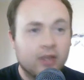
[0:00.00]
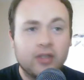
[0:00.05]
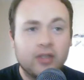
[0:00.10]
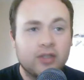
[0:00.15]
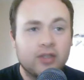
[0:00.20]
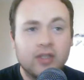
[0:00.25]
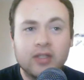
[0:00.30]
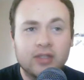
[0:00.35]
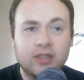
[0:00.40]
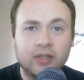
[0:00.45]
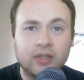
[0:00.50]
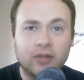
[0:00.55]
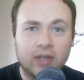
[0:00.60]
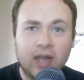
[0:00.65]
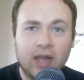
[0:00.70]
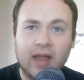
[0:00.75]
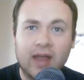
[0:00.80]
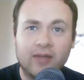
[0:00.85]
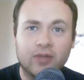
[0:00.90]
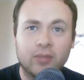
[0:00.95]
it doesn't necessarily
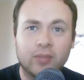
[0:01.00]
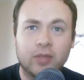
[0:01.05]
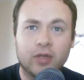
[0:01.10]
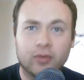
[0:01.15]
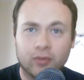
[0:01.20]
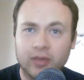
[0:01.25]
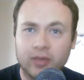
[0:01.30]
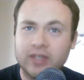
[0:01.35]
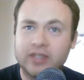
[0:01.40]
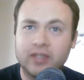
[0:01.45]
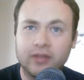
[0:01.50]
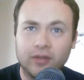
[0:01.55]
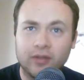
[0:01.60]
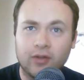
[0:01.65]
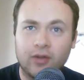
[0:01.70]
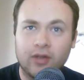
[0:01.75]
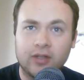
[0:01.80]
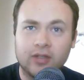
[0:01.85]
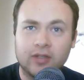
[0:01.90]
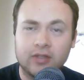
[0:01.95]
have to be a recent
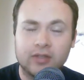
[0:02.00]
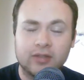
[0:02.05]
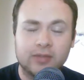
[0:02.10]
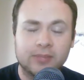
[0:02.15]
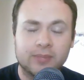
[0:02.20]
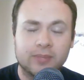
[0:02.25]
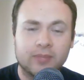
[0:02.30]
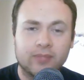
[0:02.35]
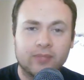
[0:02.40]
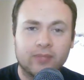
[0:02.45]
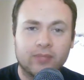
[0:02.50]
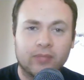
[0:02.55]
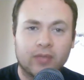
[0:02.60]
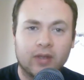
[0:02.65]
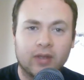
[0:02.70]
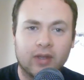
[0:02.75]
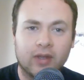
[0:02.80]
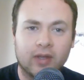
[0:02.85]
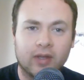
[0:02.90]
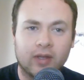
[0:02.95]
loss.
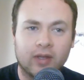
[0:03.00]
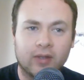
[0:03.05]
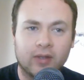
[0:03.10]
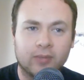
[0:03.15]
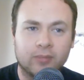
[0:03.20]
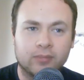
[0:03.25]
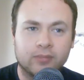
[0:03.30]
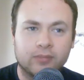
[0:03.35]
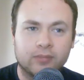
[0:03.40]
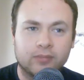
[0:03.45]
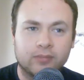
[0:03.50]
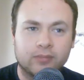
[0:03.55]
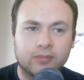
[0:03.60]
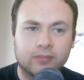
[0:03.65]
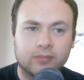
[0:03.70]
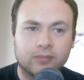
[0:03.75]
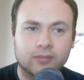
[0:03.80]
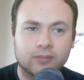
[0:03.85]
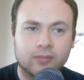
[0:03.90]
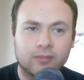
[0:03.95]
Um,
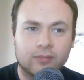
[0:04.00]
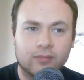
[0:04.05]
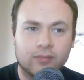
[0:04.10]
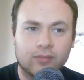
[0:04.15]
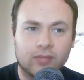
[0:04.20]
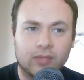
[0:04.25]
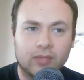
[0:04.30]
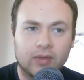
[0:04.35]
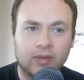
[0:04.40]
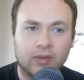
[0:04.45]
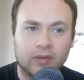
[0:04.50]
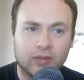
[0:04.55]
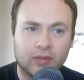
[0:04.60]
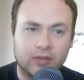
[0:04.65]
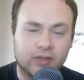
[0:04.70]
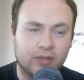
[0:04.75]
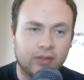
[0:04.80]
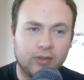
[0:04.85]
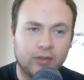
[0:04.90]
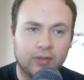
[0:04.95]
there are
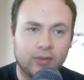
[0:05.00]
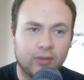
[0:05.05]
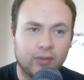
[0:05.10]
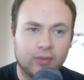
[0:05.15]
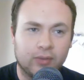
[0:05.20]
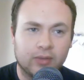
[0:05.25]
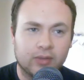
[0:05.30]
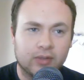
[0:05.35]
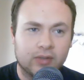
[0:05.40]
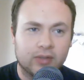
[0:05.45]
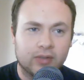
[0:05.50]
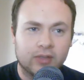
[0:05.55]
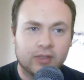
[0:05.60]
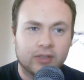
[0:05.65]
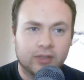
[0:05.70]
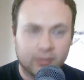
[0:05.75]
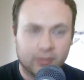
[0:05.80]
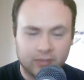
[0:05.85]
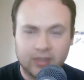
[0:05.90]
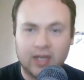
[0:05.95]
still
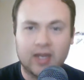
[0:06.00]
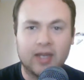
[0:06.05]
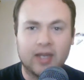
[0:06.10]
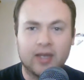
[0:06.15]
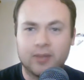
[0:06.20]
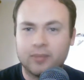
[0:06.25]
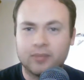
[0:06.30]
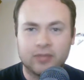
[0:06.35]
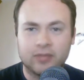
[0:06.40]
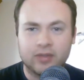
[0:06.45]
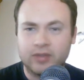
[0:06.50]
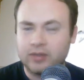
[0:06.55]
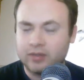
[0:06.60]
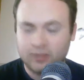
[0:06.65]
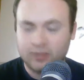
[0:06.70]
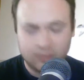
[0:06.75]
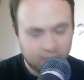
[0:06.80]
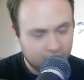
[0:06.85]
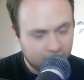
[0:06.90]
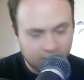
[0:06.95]

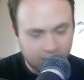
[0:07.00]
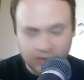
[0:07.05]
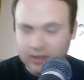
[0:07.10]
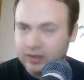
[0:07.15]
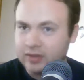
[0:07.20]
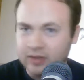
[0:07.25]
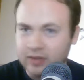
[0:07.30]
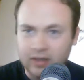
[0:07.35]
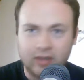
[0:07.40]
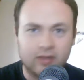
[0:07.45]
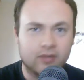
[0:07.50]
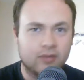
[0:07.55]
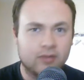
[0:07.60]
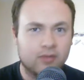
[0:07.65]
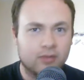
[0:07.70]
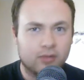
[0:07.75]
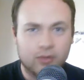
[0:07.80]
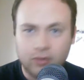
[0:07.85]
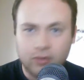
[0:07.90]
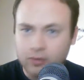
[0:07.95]
sometimes things that
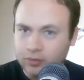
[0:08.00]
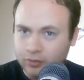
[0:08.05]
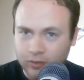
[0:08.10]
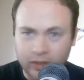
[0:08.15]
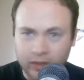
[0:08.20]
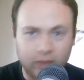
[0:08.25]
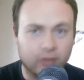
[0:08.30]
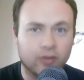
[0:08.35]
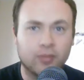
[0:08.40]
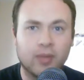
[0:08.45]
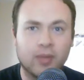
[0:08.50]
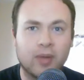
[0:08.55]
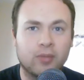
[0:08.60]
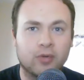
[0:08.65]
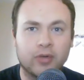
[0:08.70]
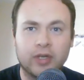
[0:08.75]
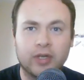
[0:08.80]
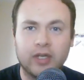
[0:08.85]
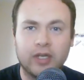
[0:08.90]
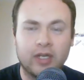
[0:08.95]
trigger a
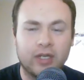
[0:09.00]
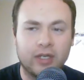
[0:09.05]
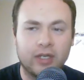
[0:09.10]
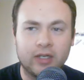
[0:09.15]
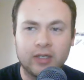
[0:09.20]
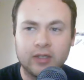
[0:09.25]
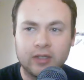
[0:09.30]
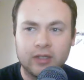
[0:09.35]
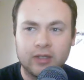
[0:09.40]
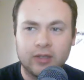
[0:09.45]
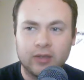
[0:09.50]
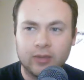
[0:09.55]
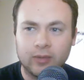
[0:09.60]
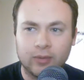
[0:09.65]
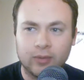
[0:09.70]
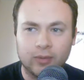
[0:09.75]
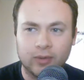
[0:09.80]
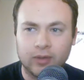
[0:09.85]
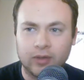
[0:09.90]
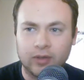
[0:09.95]
memory
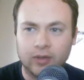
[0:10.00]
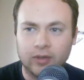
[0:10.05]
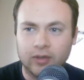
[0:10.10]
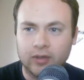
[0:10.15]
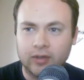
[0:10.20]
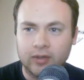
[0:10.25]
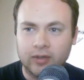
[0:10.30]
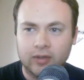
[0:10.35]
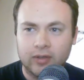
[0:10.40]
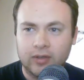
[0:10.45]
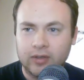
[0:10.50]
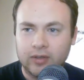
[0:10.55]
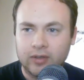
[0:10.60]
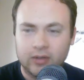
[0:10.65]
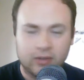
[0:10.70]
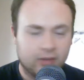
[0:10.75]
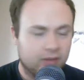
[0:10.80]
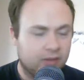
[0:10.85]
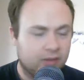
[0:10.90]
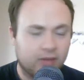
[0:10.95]
or
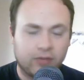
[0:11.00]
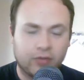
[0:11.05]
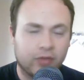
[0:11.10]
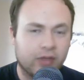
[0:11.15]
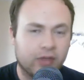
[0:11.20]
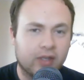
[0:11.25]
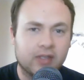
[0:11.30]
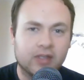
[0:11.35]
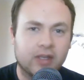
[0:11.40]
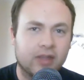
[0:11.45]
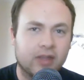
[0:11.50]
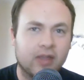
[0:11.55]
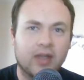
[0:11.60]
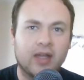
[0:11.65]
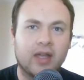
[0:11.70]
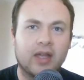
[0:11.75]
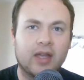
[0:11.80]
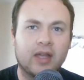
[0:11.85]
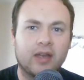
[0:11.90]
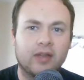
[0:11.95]
different things like
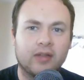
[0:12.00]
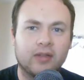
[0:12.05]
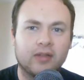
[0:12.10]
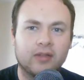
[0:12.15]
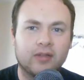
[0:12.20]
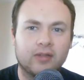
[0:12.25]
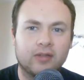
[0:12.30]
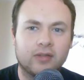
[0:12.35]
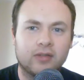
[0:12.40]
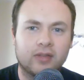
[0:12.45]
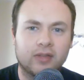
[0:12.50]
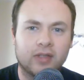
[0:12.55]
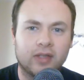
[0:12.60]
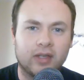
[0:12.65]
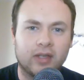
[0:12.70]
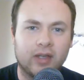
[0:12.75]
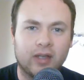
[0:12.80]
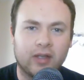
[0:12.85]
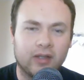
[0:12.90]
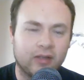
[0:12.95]
that,
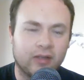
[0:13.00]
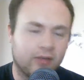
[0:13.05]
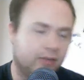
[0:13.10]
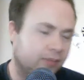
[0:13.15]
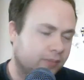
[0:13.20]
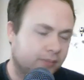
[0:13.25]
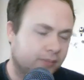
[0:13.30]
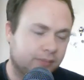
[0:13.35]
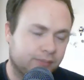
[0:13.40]
and